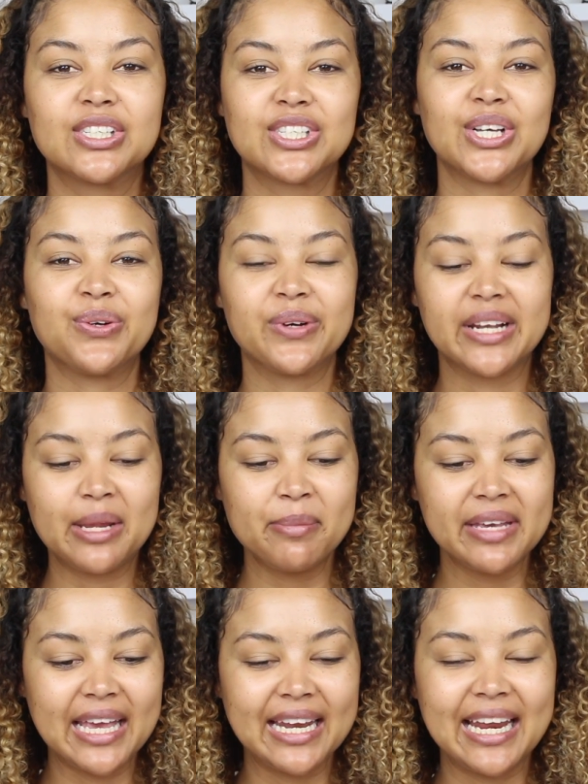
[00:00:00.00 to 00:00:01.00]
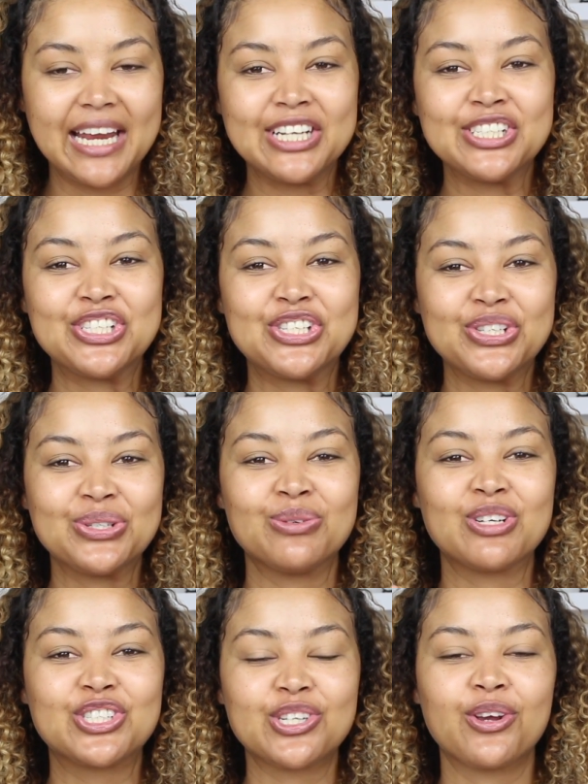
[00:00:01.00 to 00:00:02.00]
So let me get into
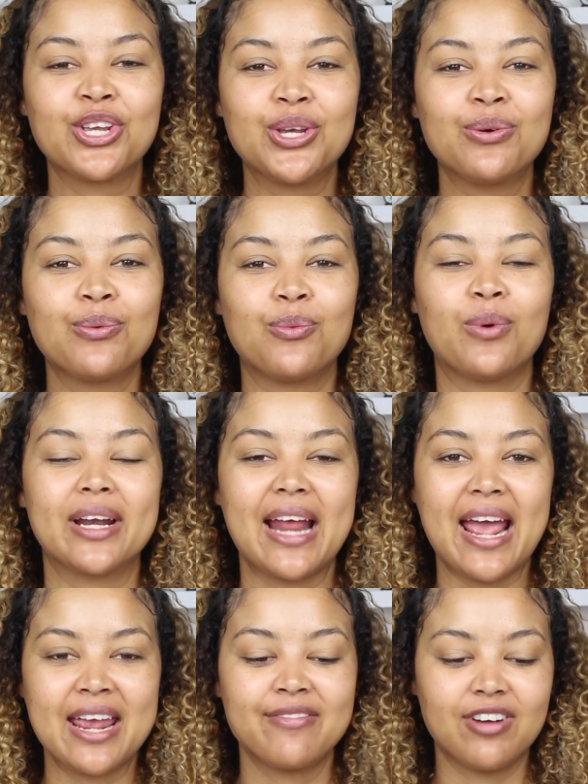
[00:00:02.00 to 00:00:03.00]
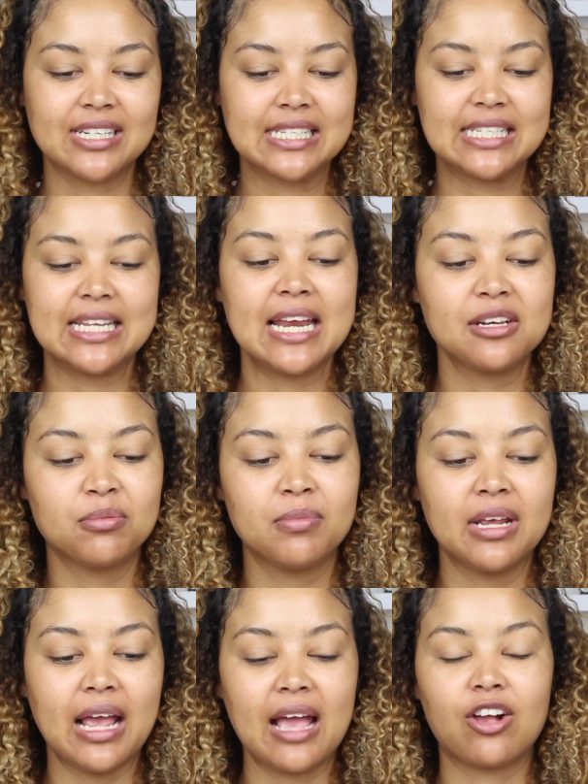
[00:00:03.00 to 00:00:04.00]
showing you what Avon sent
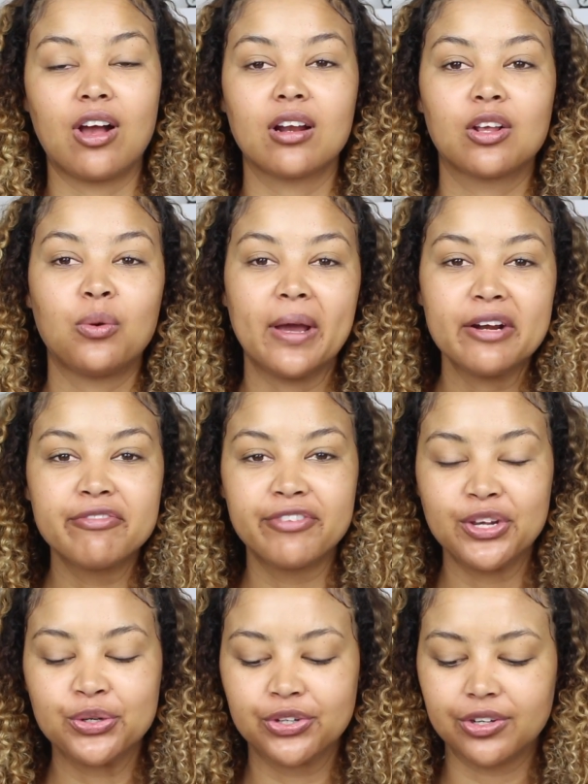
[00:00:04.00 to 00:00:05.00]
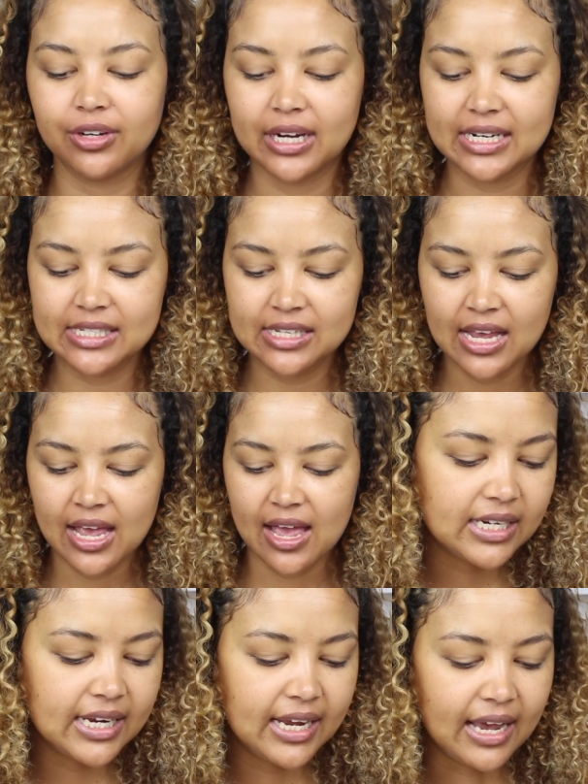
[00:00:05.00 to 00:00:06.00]
me. I got quite a few goodies.
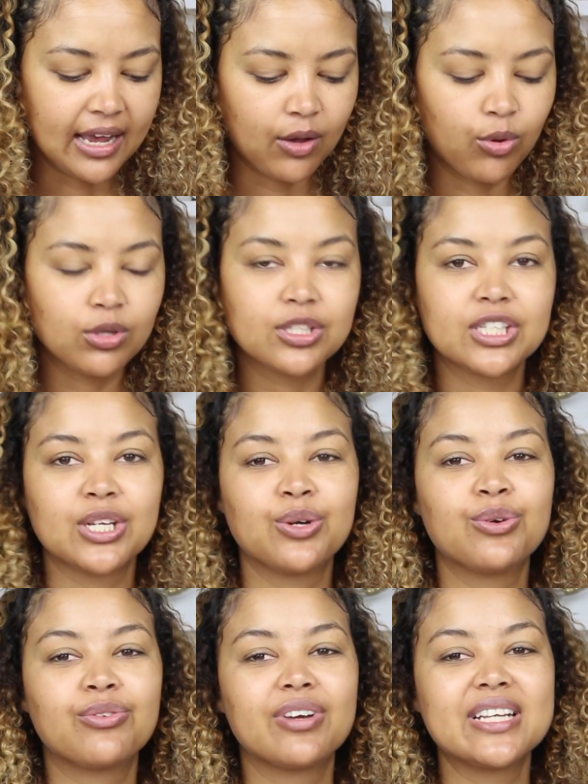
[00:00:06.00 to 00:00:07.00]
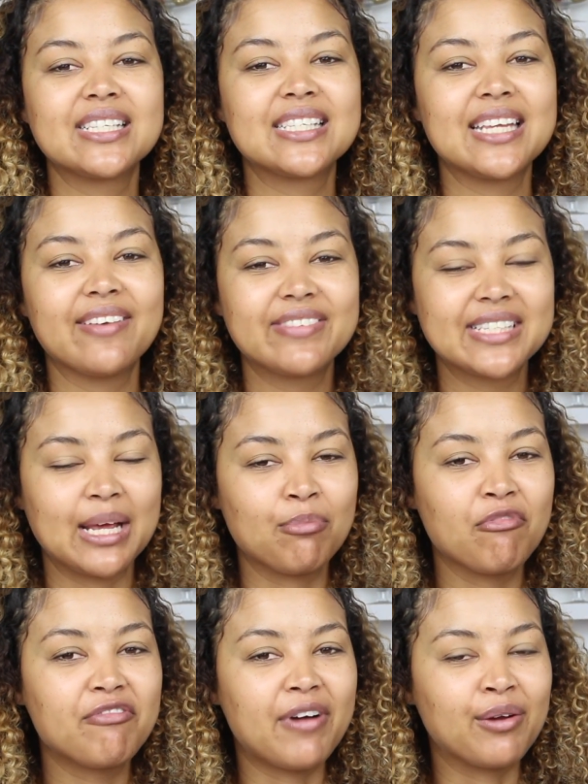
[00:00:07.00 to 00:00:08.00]
Actually, I also received
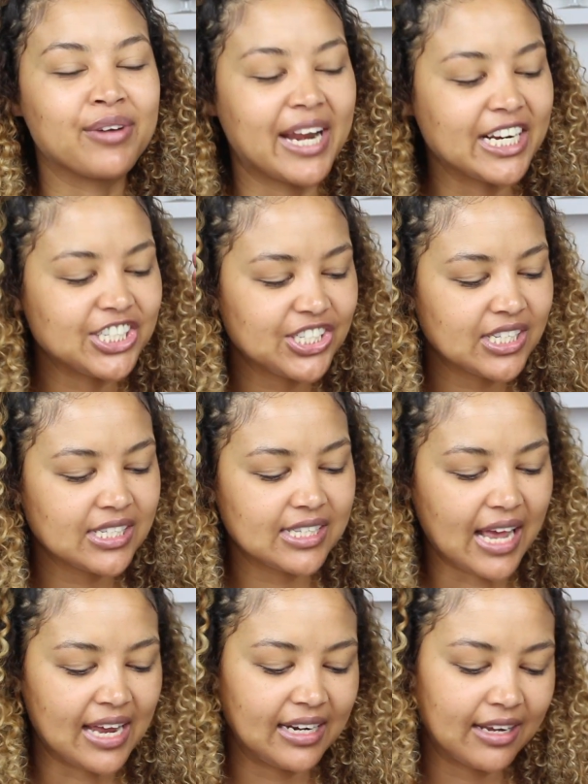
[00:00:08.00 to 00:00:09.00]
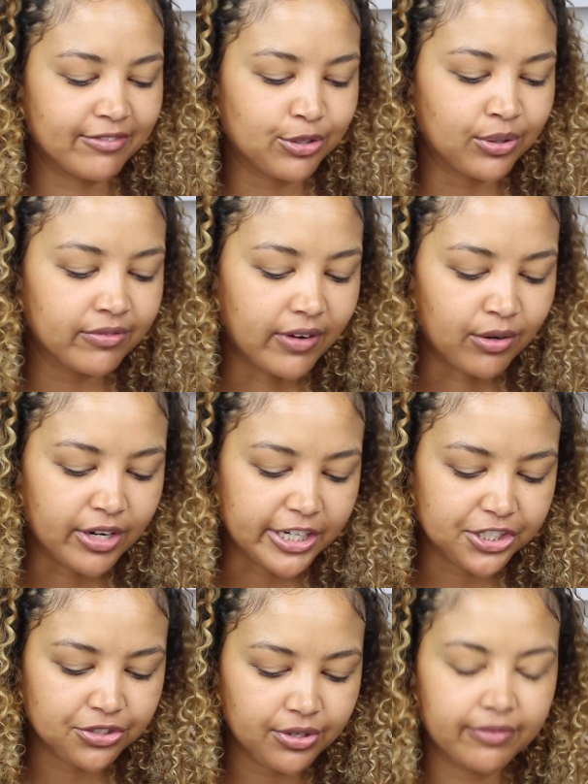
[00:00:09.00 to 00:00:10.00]
some foundations. I love doing
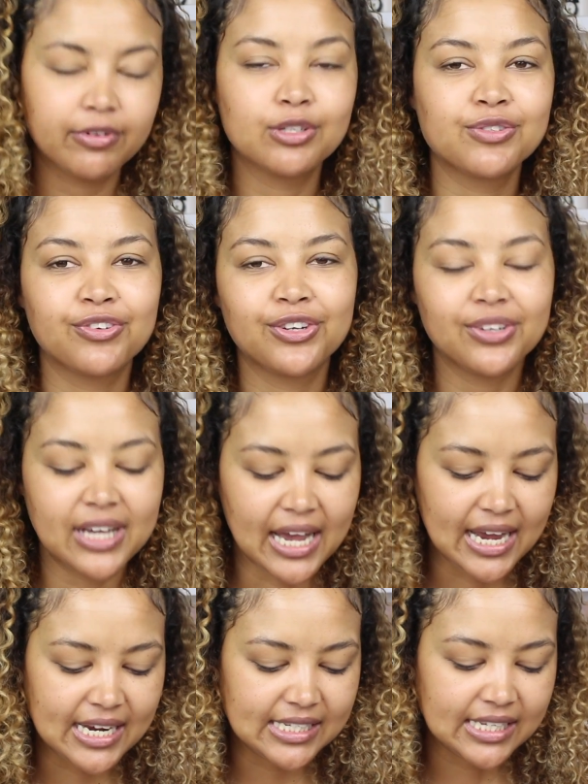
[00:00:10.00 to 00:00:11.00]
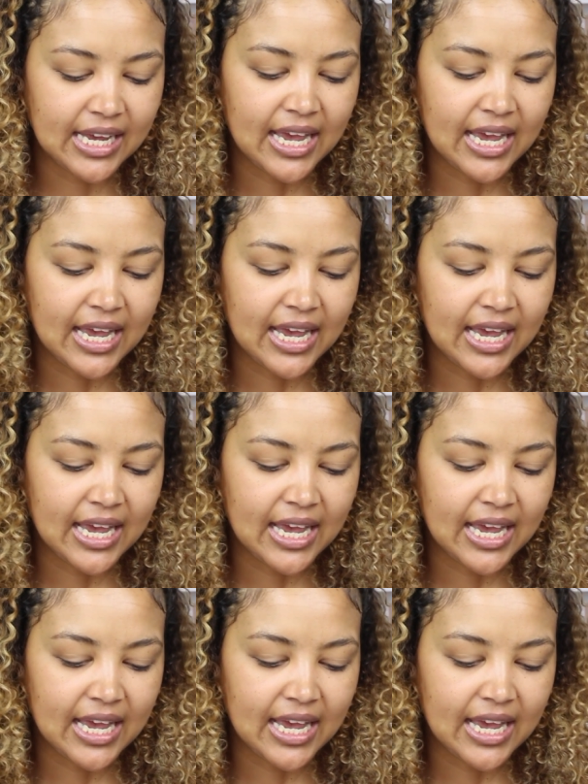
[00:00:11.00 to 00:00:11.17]
foundation reviews for you guys.